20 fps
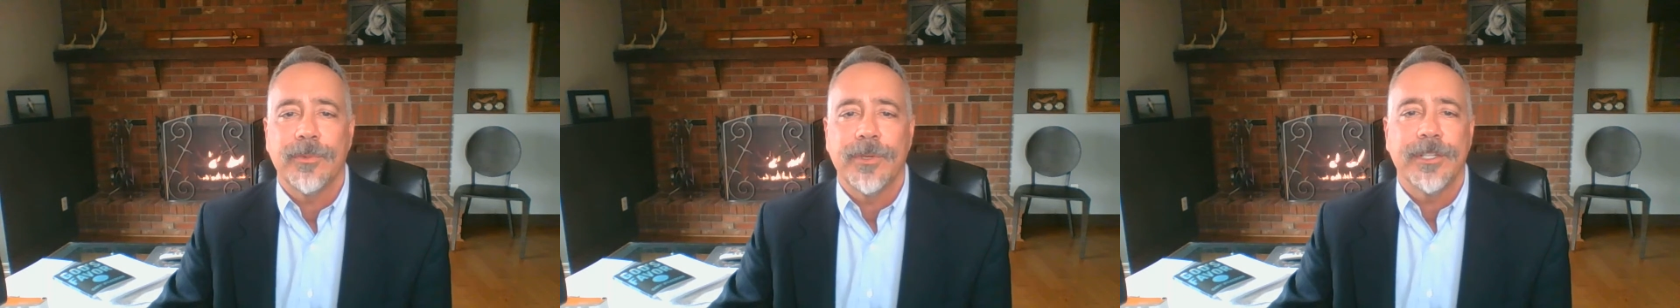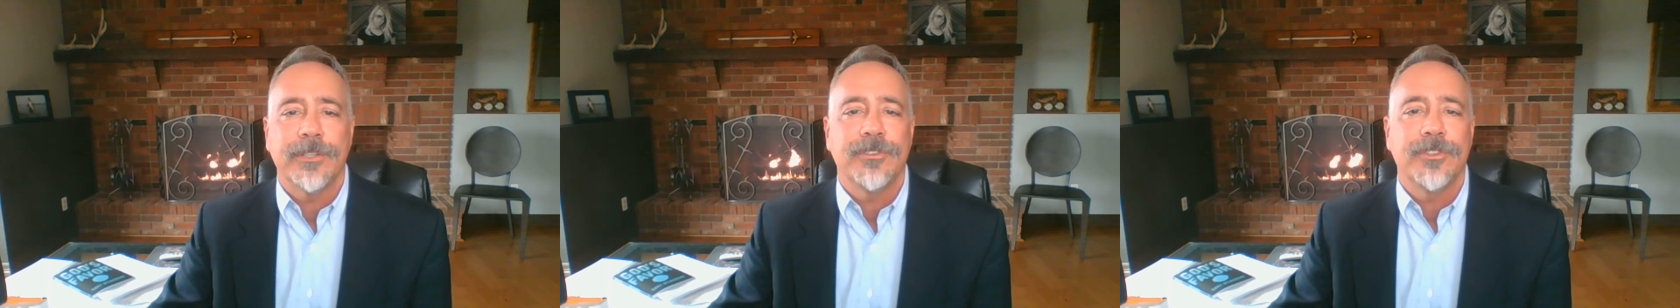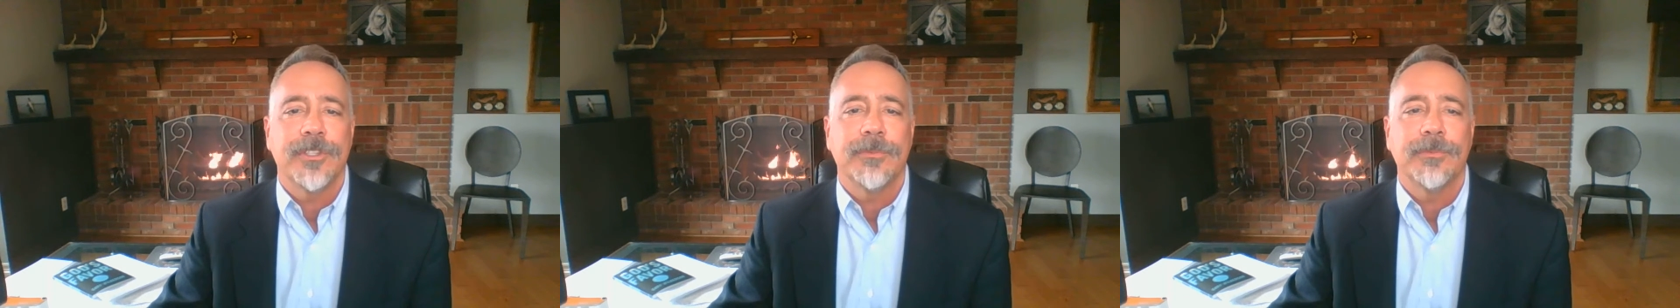
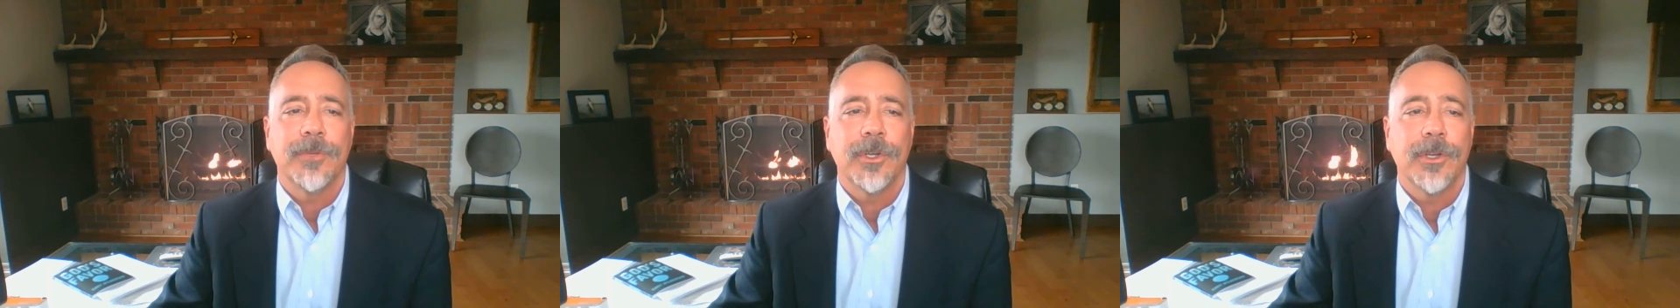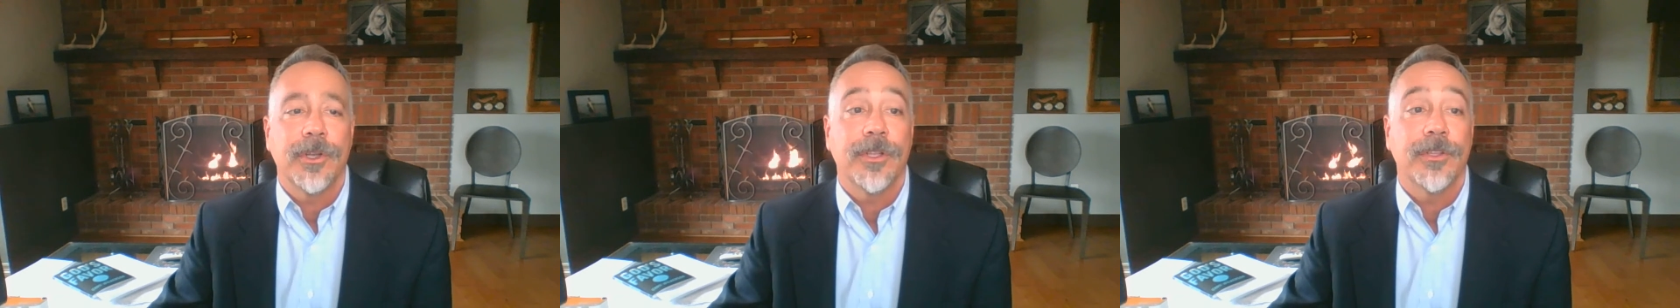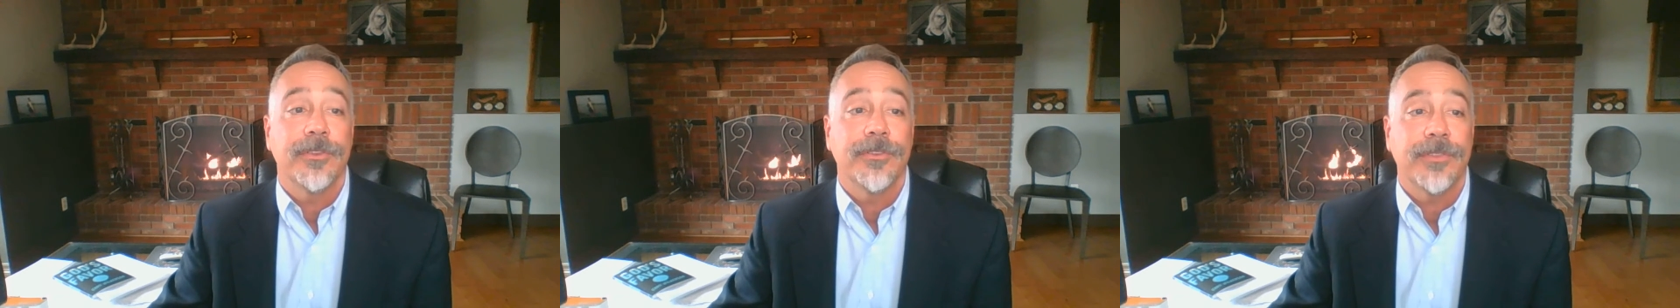what Jim
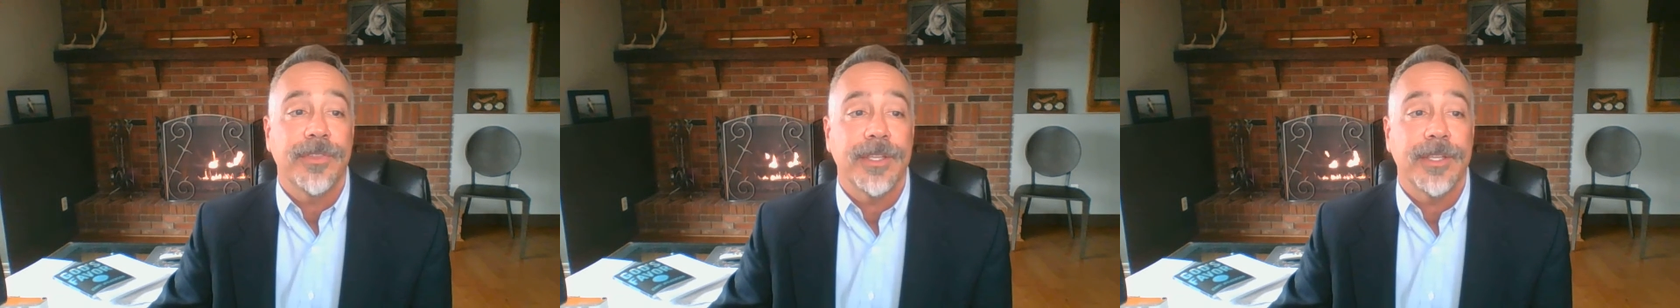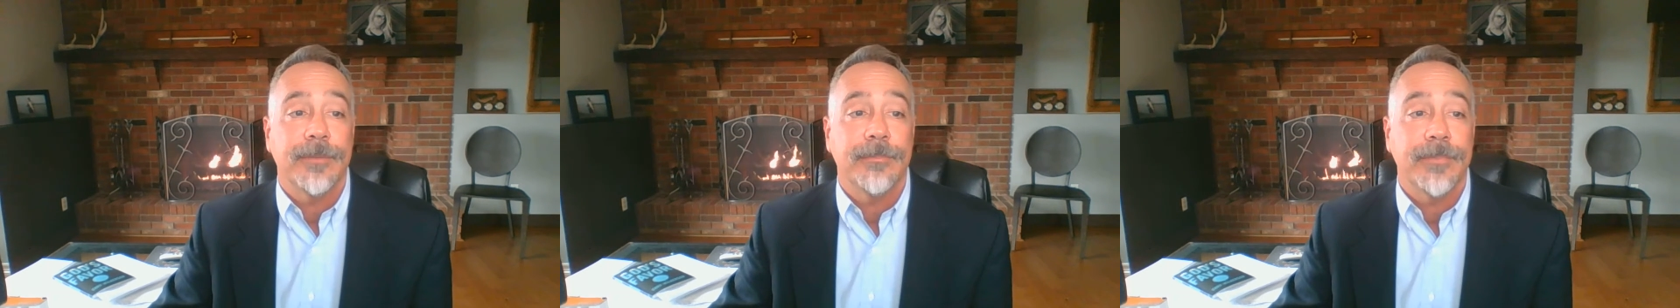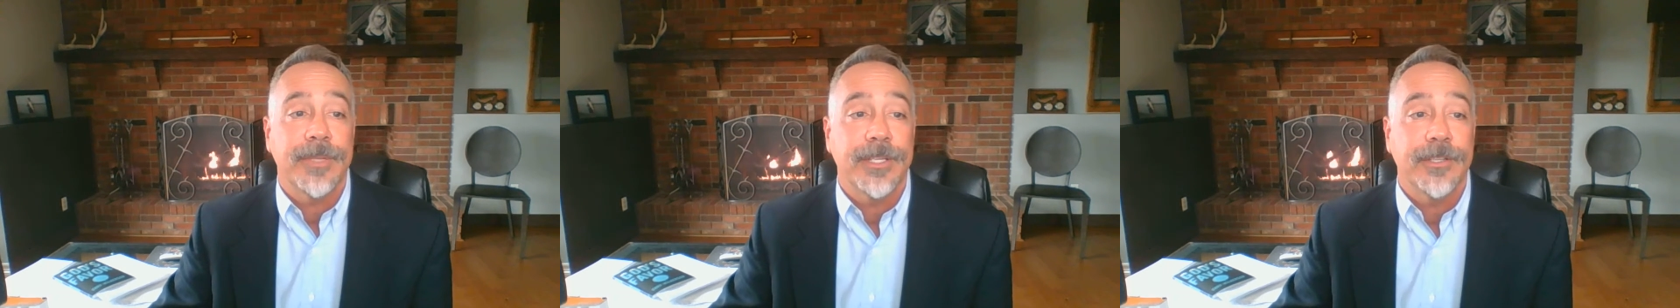calls
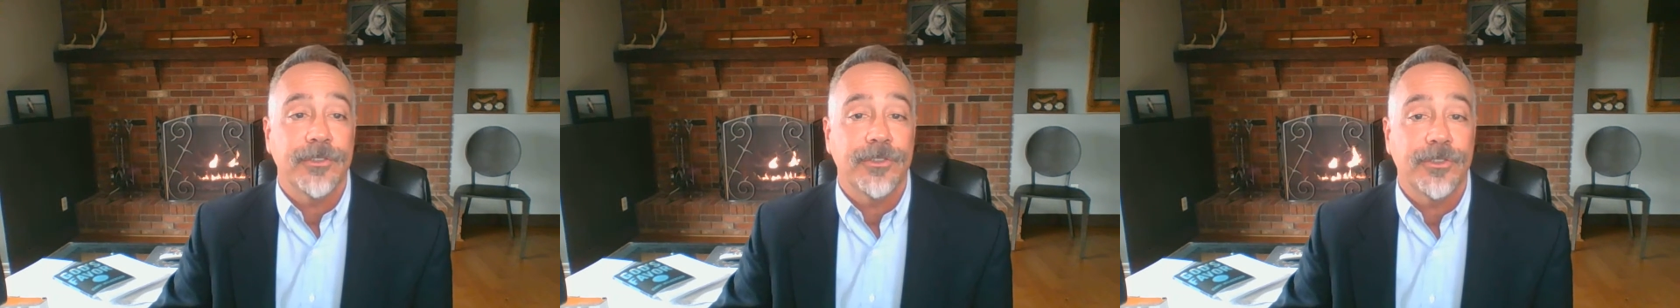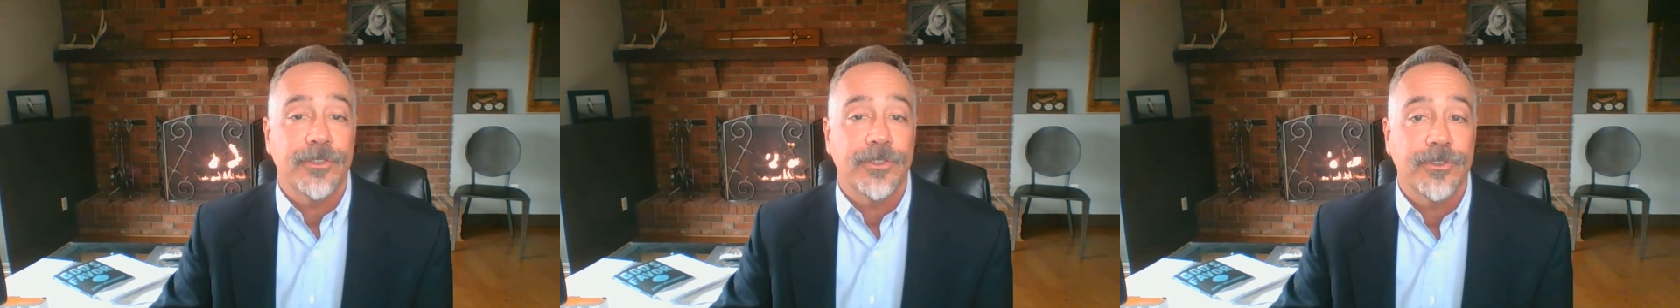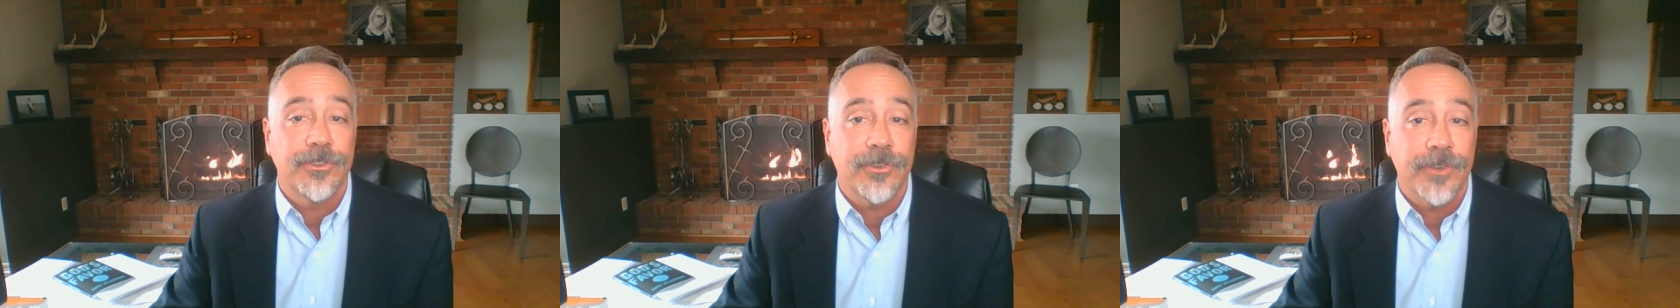the
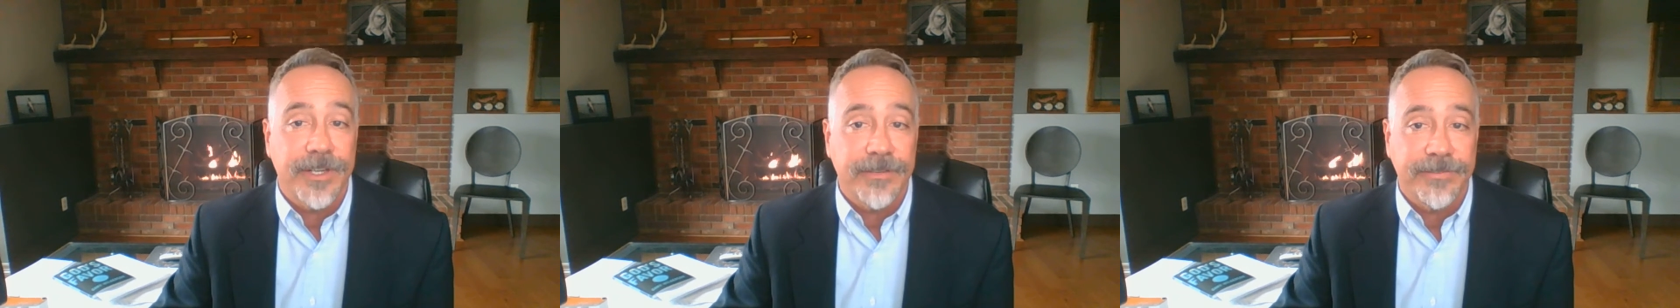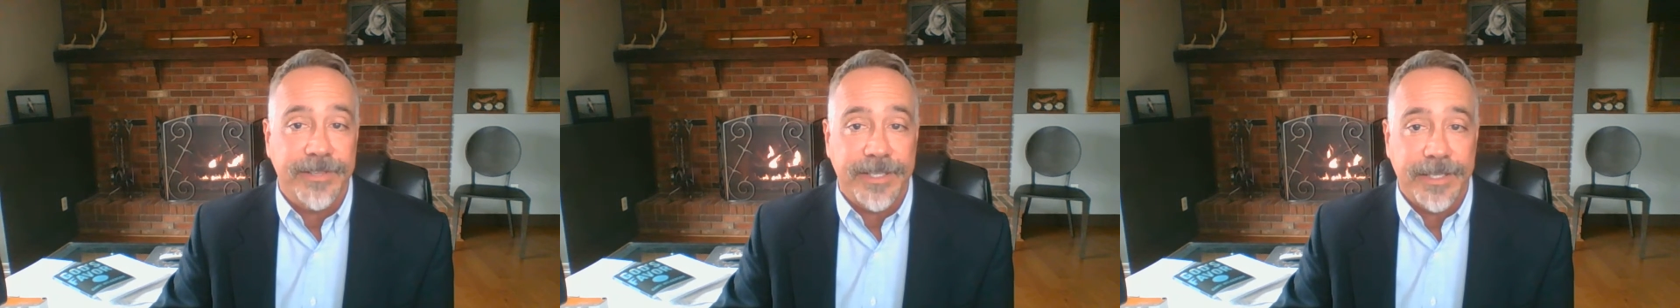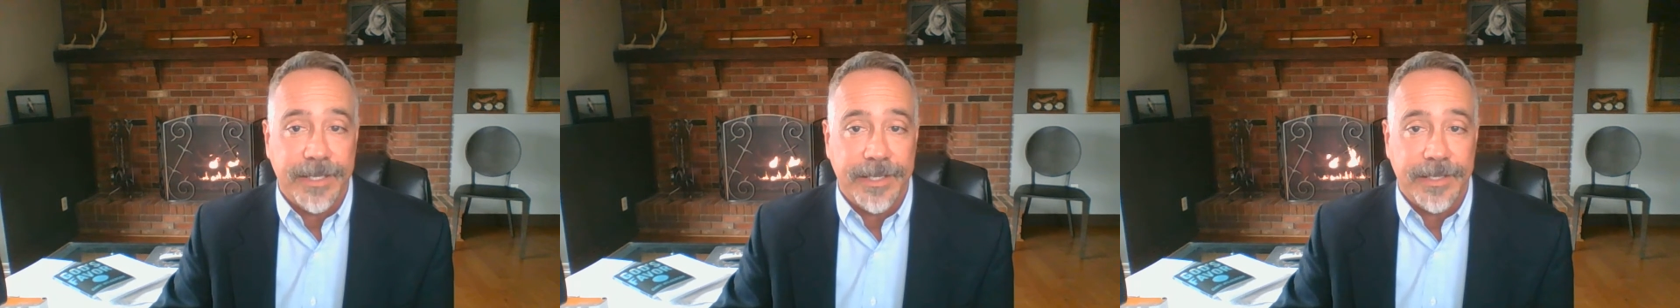
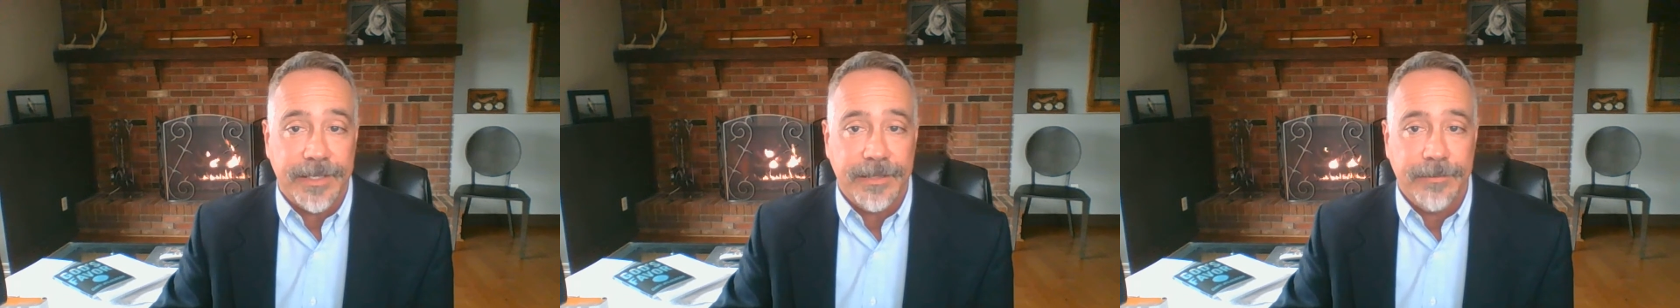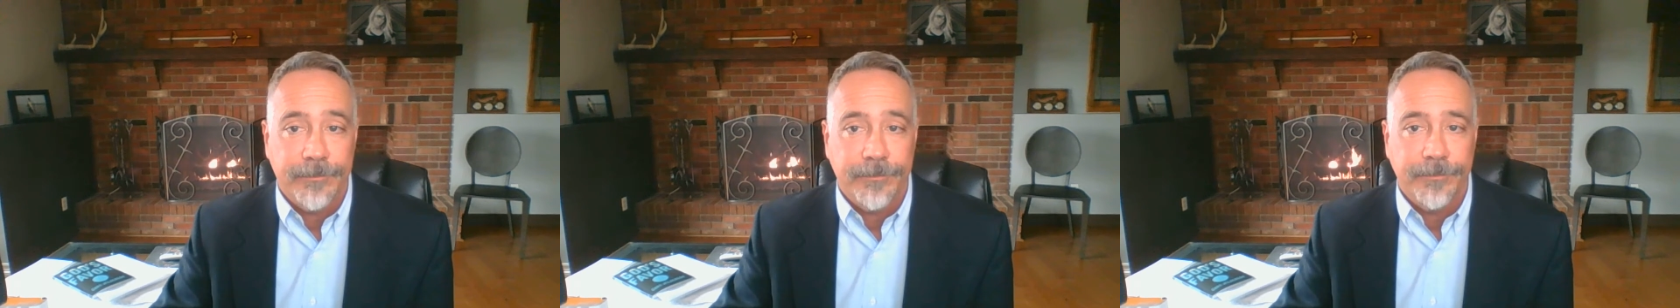administrivia,